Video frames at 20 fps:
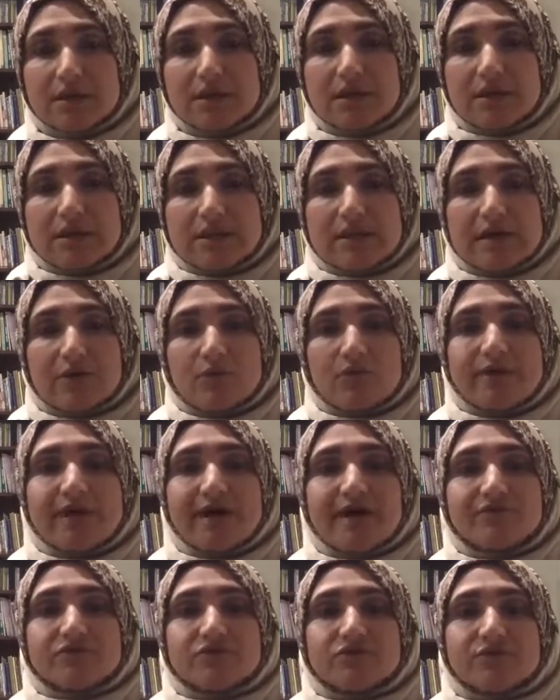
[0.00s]
That we have
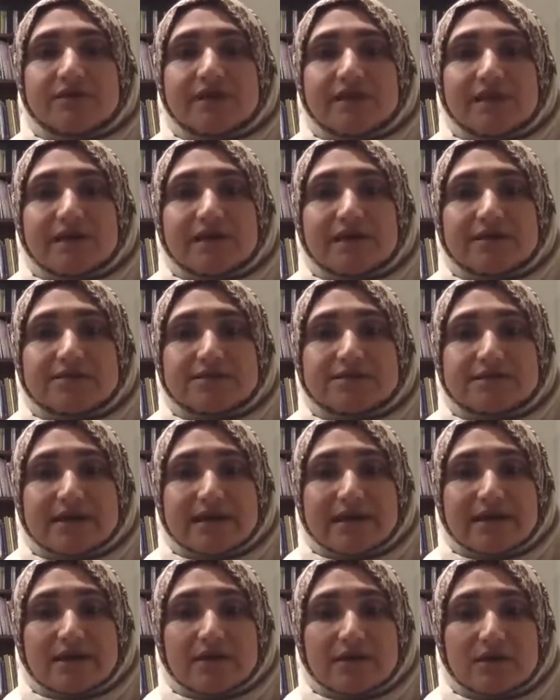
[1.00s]
to realize that
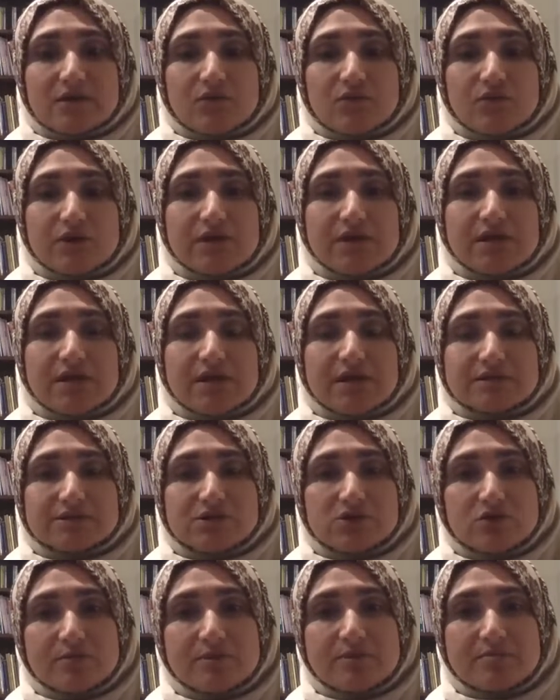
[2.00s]
we as
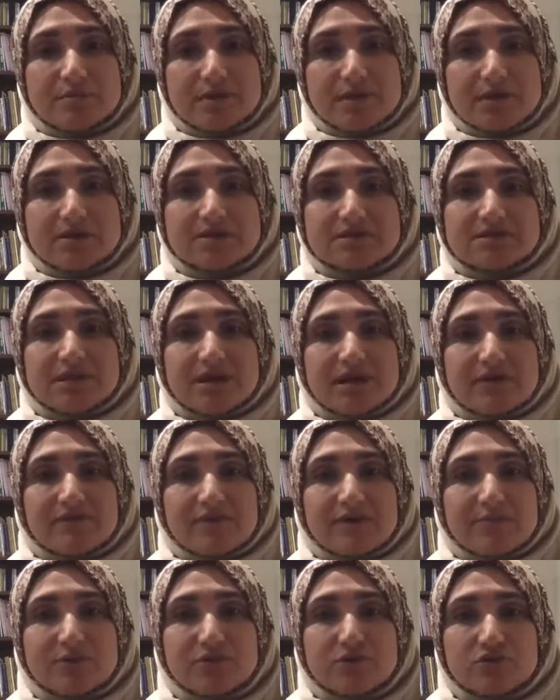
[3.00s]
human beings have a
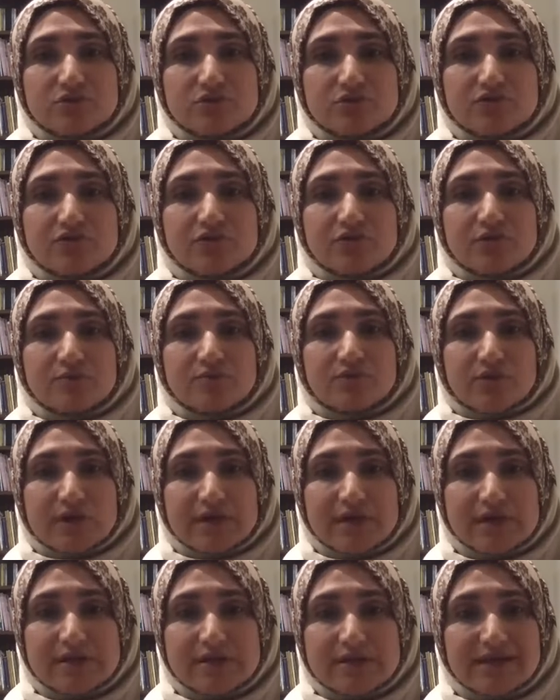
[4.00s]
beautiful
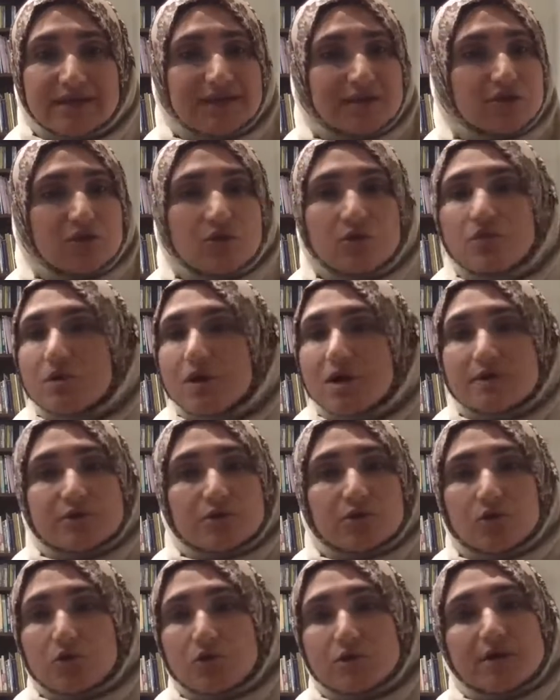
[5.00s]
brain that no other
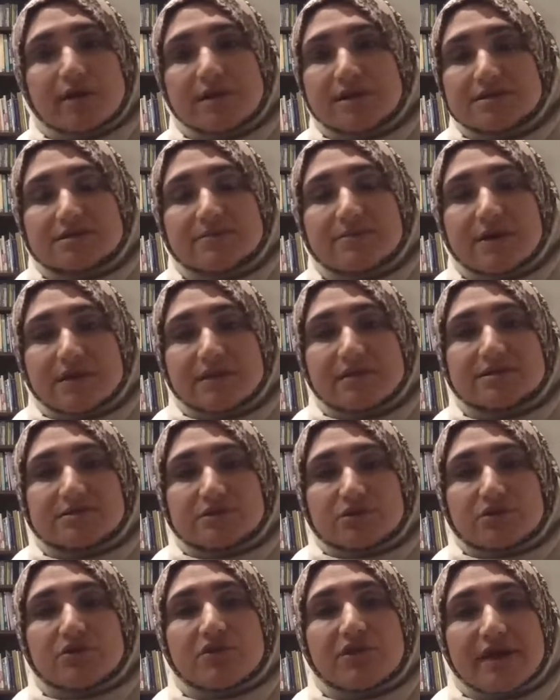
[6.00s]
organism on this
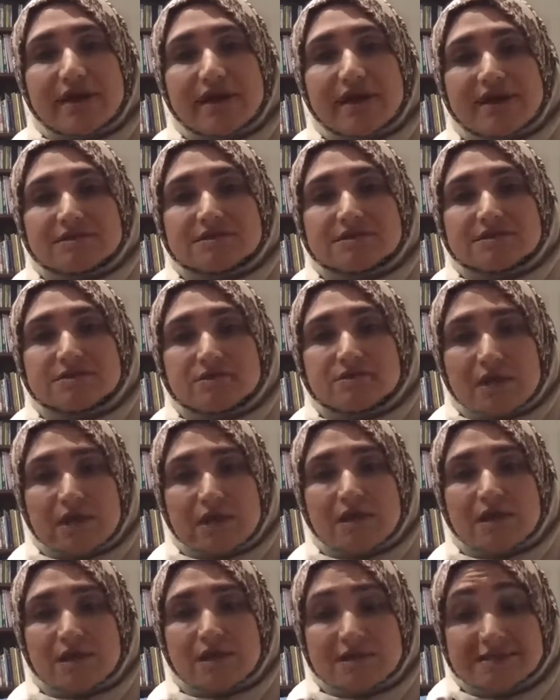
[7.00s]
earth has, right?
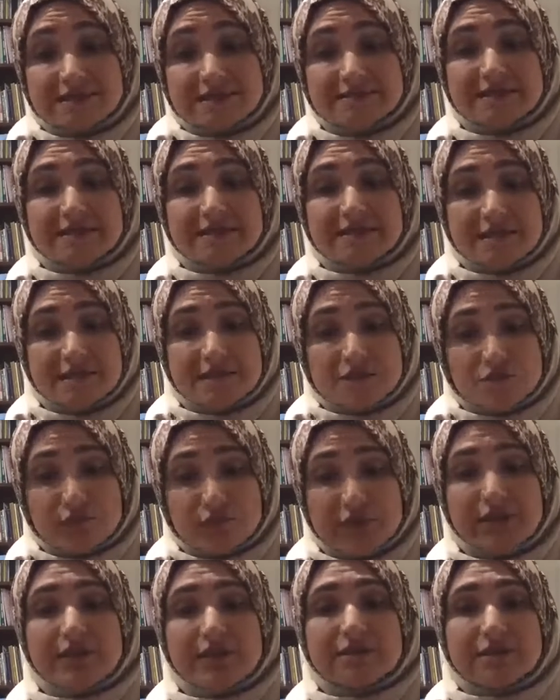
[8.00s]
Allah says that He
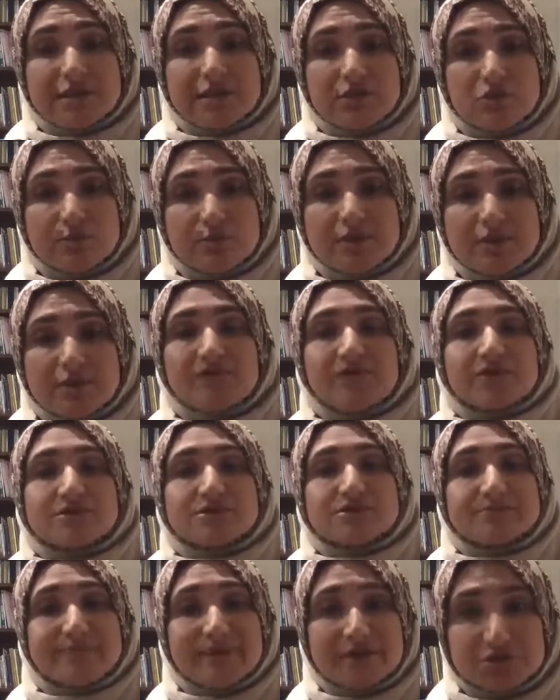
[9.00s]
created the human very
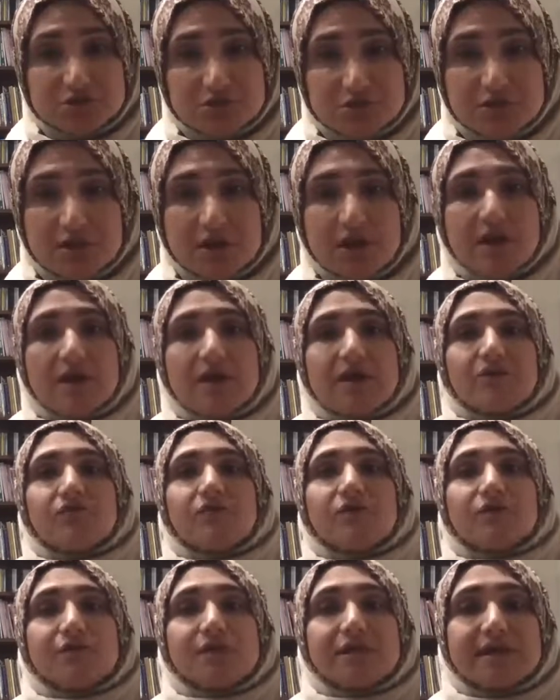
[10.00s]
special,
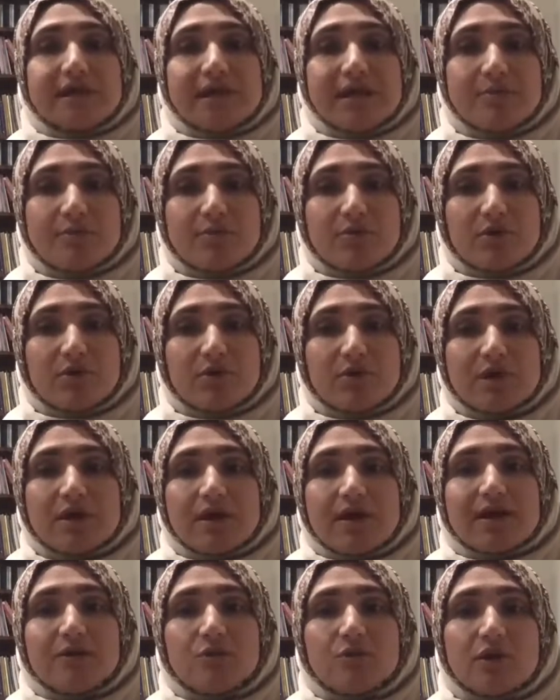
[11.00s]
very capable.
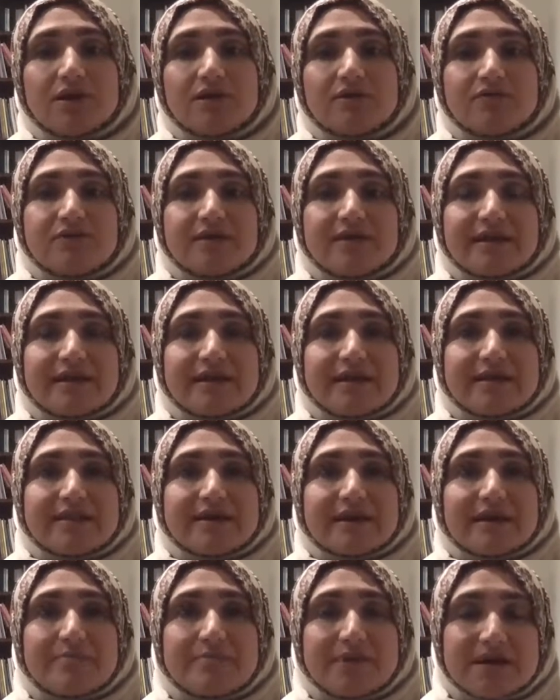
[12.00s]
And one of the
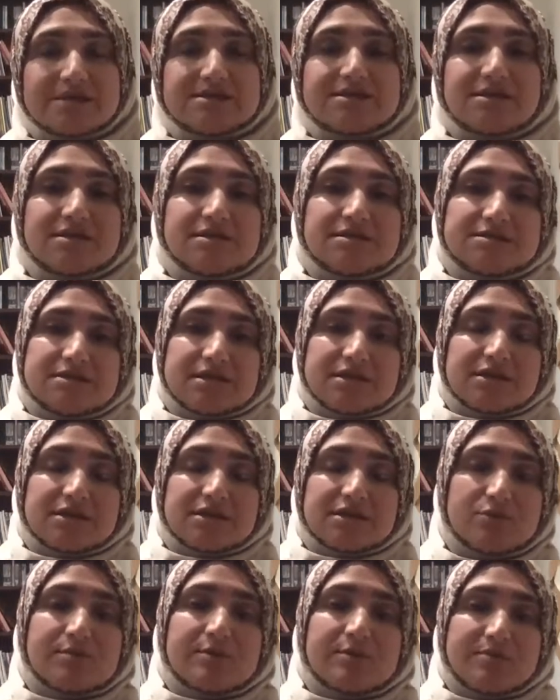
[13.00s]
capacities that the
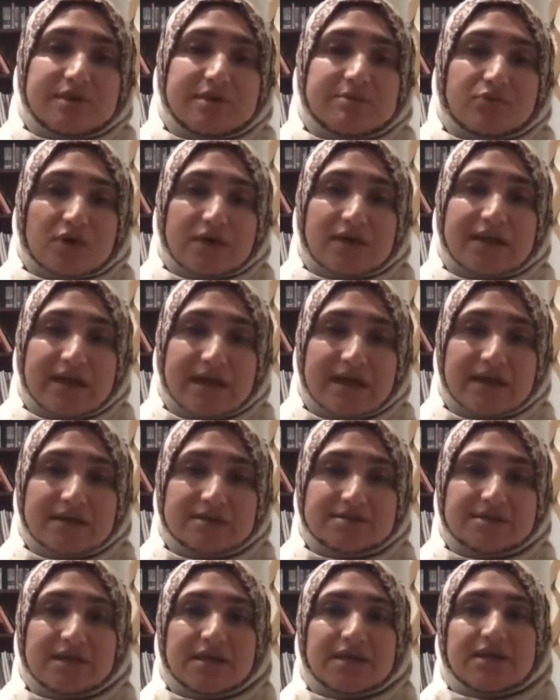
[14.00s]
human being brain has
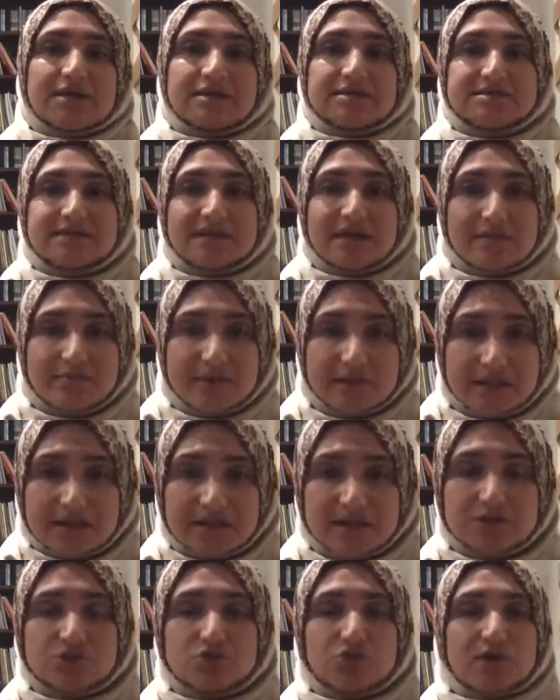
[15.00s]
is the
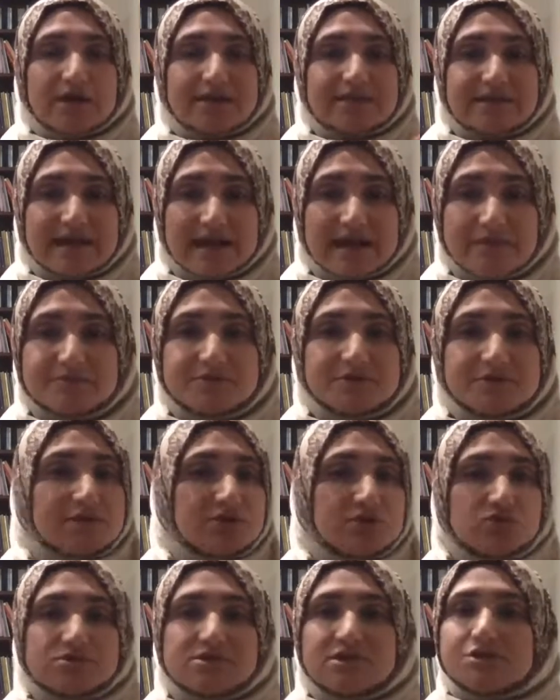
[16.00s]
ability to adapt in
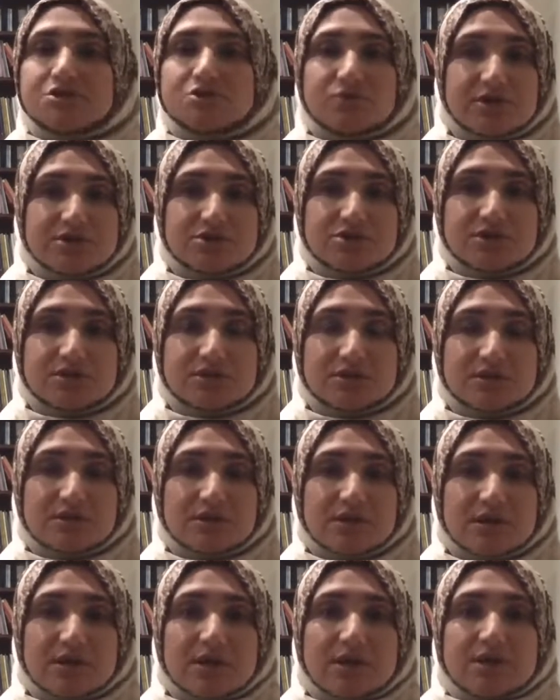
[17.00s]
new situation.
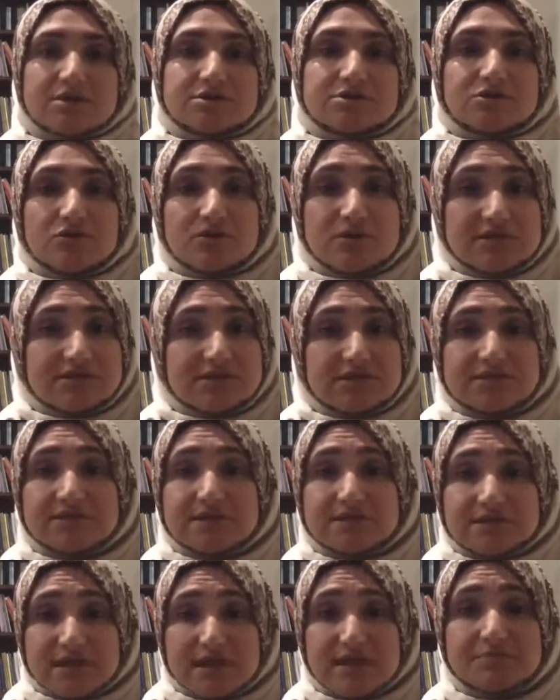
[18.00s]
So this is the
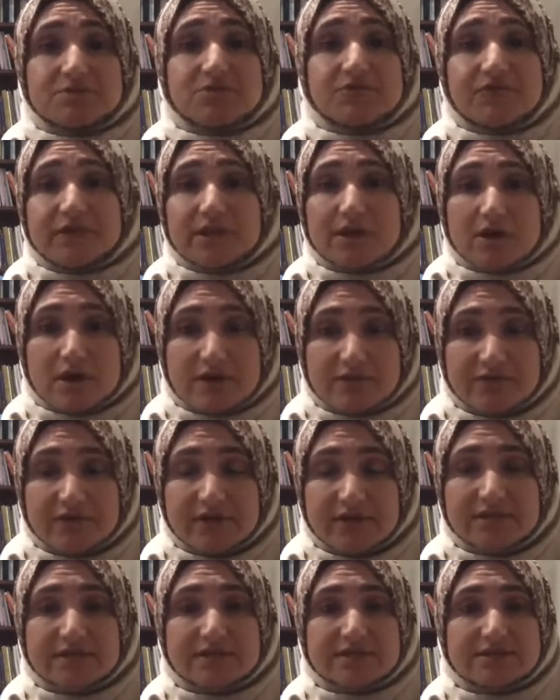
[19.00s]
time to feel
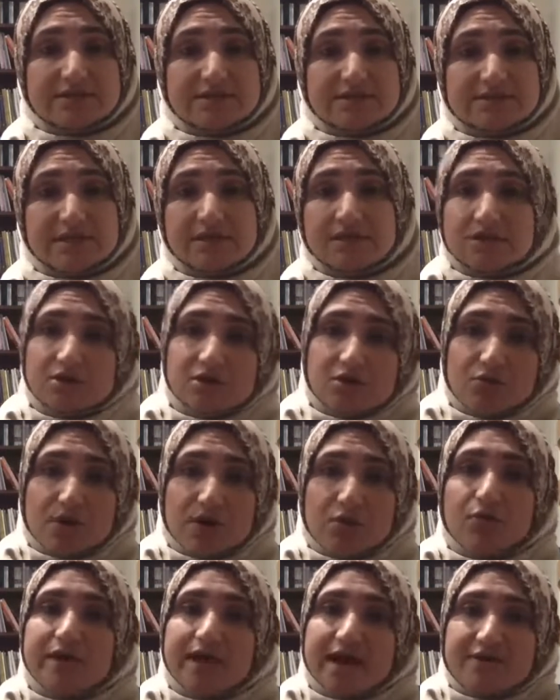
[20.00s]
confident and to say, you know what,
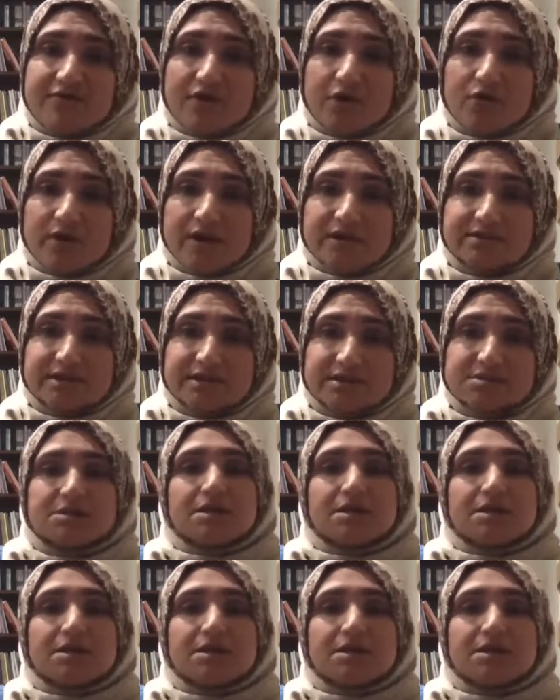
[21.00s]
we have a crisis